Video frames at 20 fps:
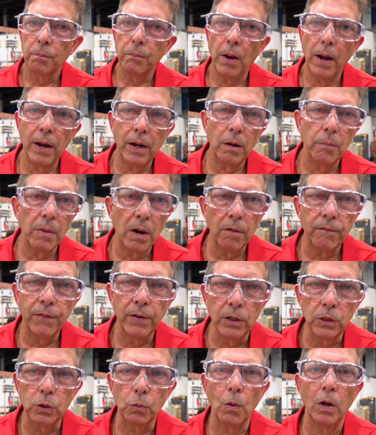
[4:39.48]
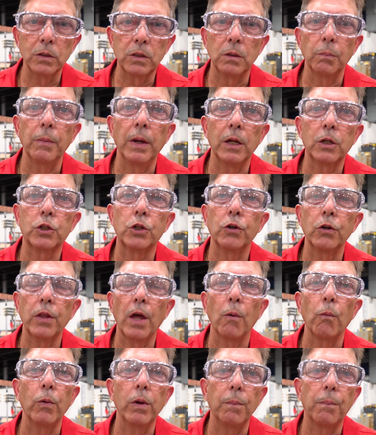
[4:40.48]
Pioneer Metal Finishing wants to make sure
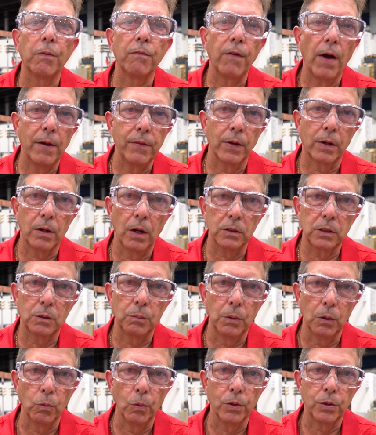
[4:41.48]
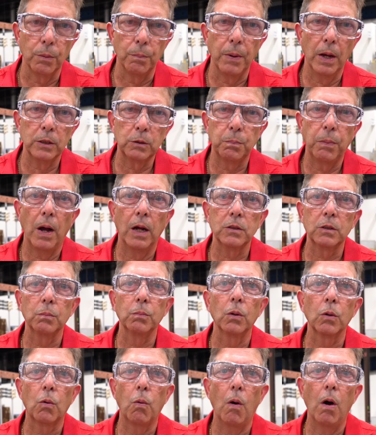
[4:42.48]
that we provide the customer with the best
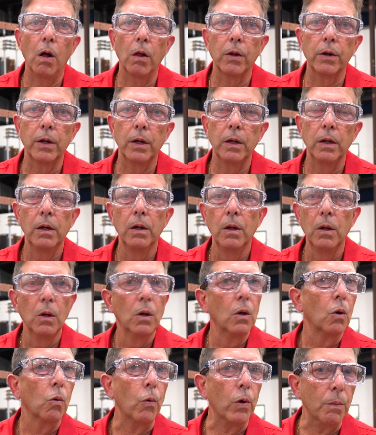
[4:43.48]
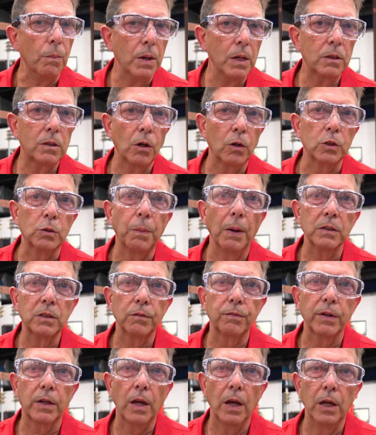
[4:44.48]
possible quality. We meet their
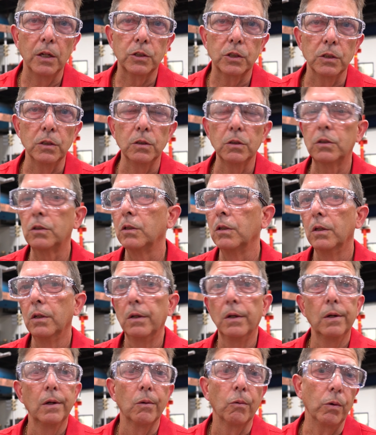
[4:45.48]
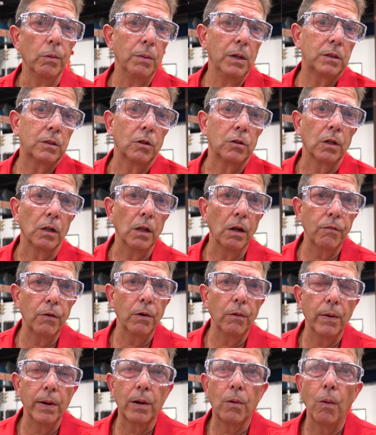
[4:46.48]
specifications, we meet their
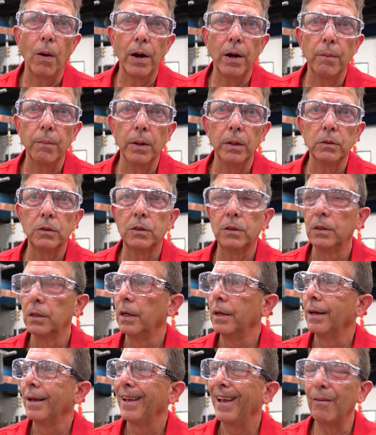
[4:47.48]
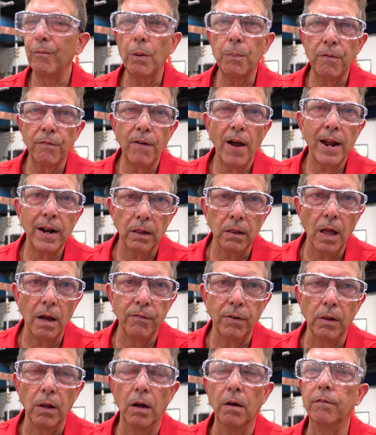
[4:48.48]
delivery requirements, and we provide a
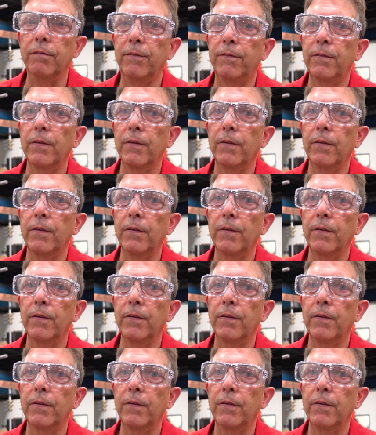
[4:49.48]
level of